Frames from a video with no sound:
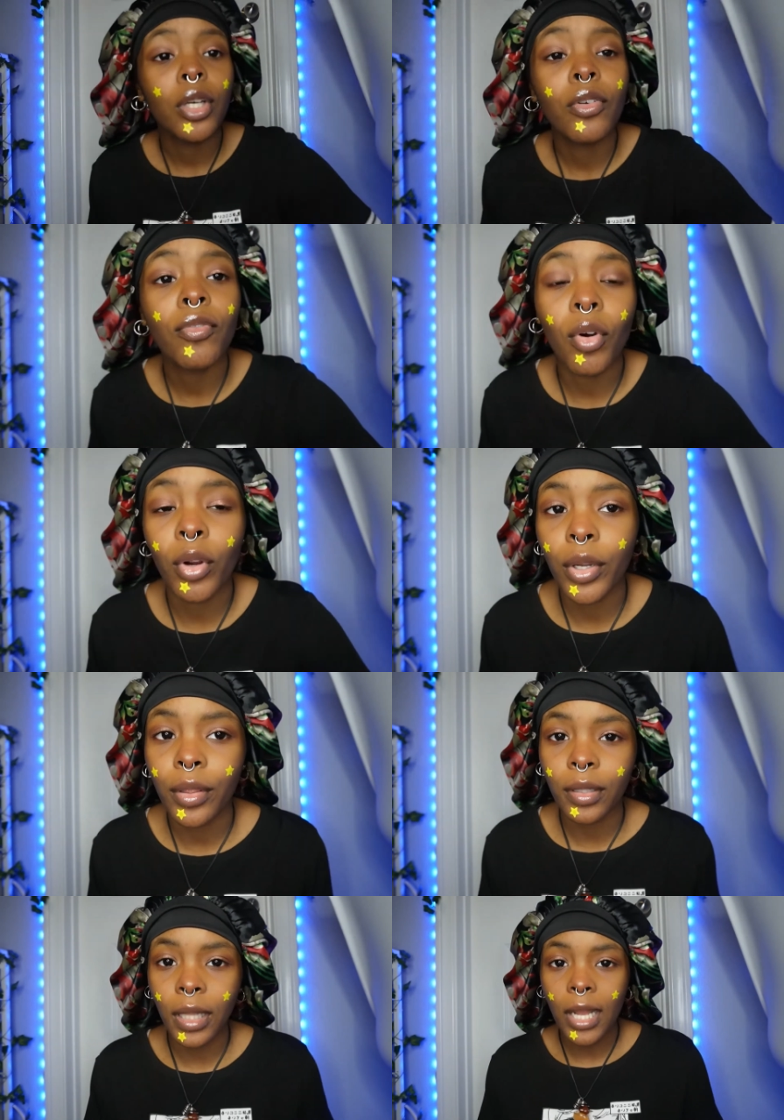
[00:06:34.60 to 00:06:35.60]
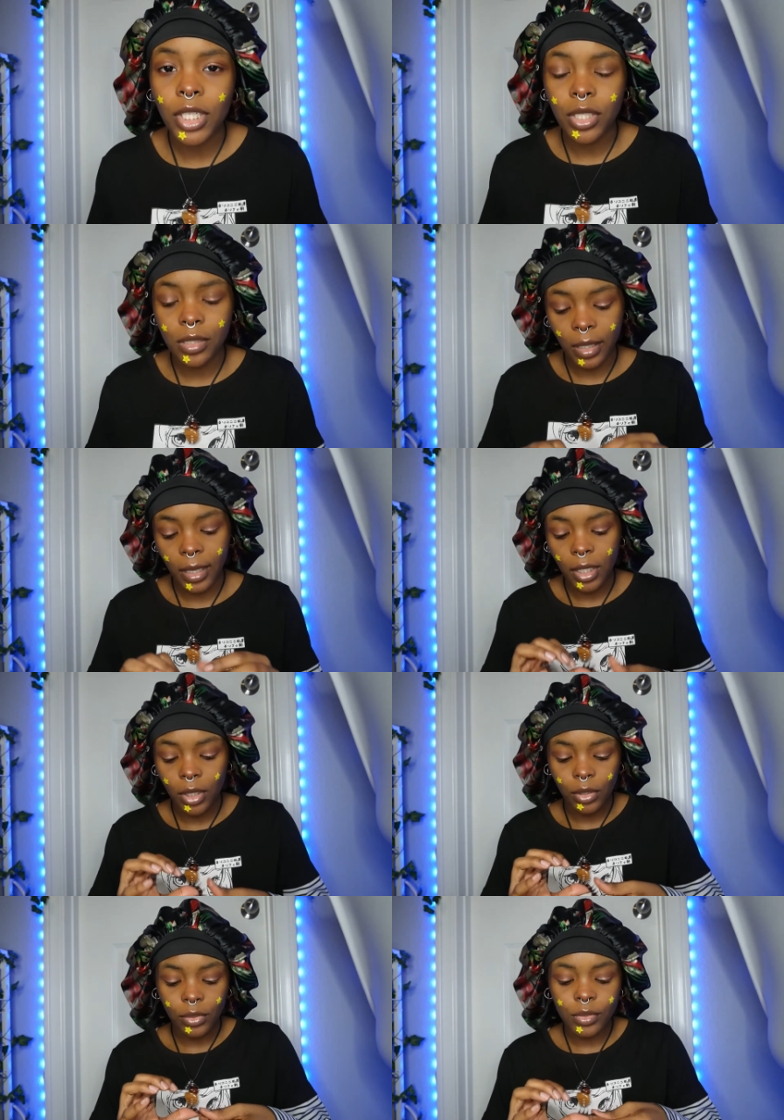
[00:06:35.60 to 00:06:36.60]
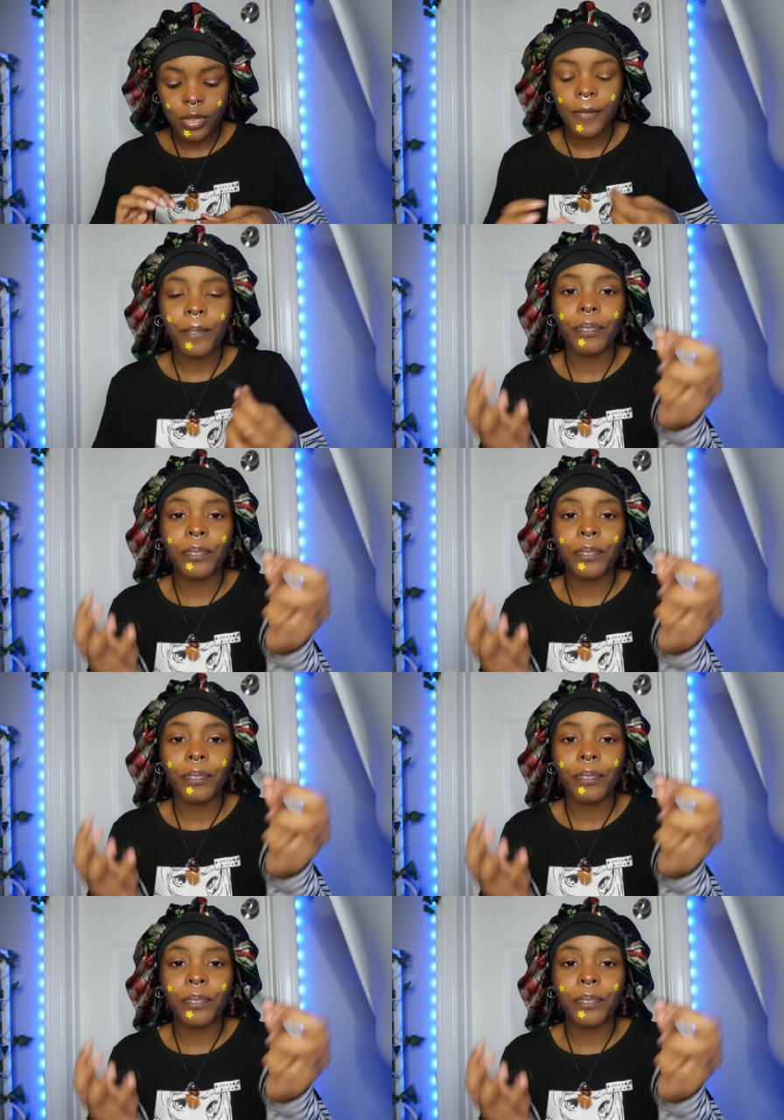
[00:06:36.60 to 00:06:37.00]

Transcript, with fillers: for the lashes that I use.